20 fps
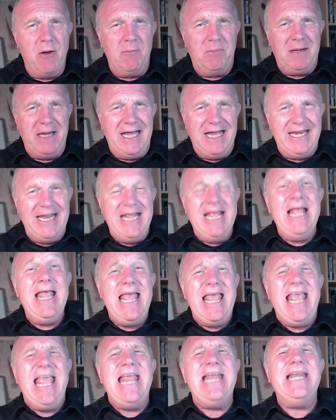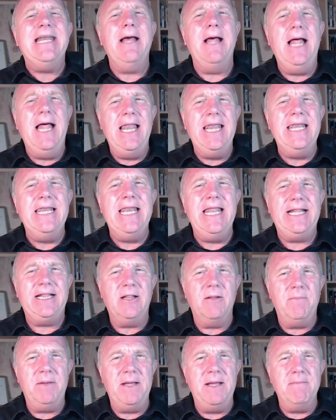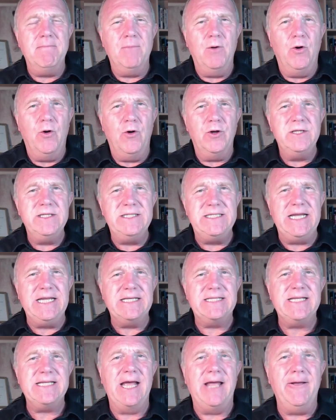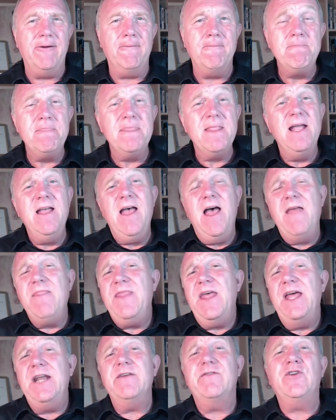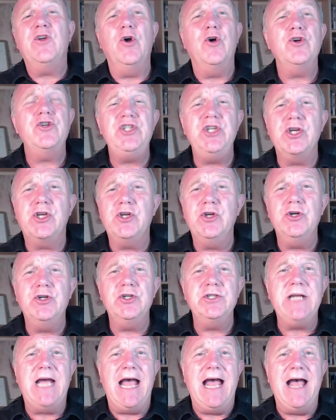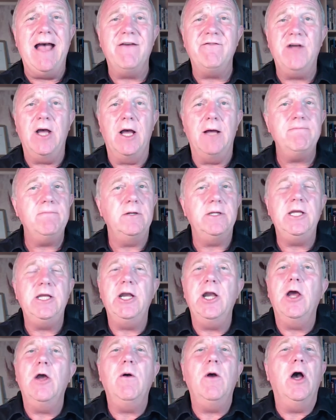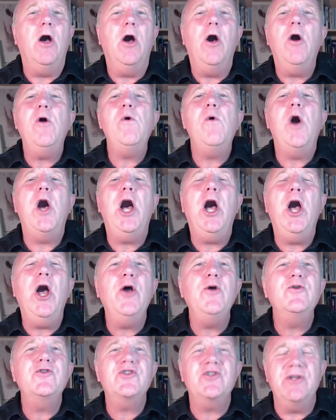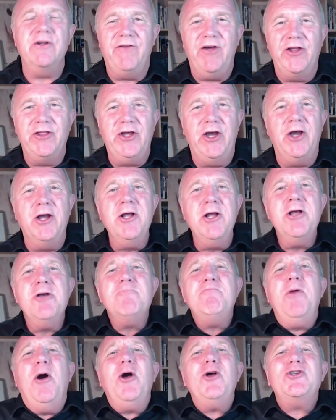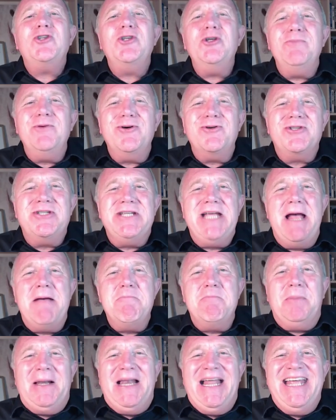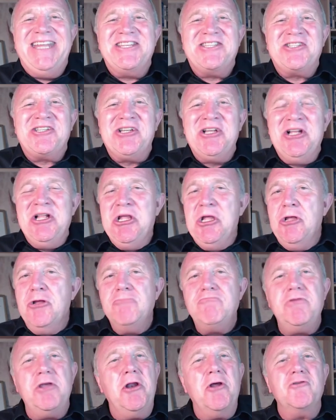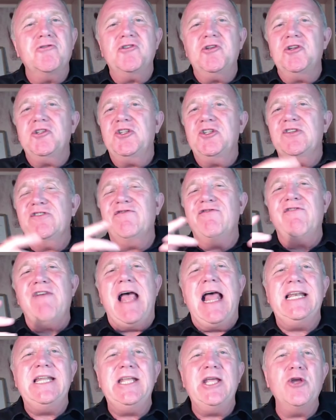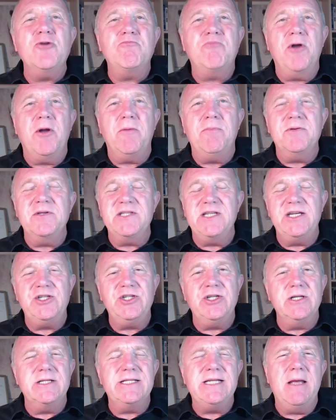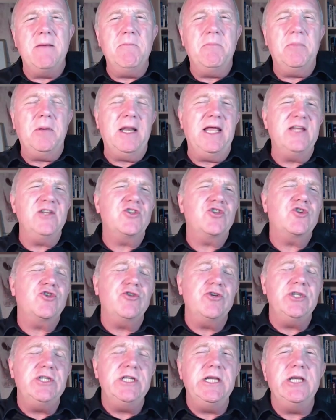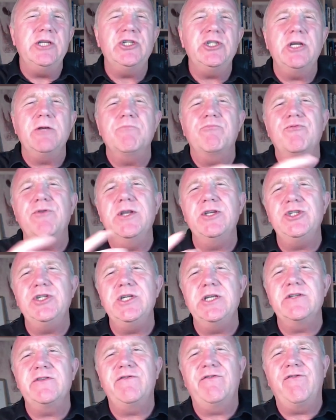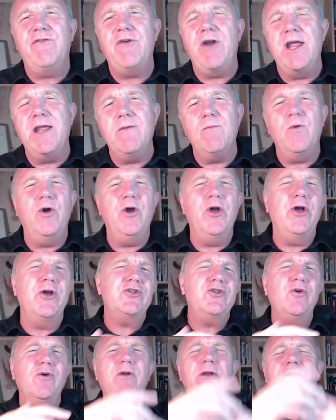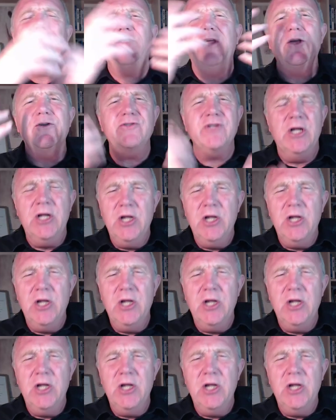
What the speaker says: plan, in a little bit more detail. And then, of course, you could have a whole host of other possible templates, such as value proposition templates, strategic bridges, frameworks, all of those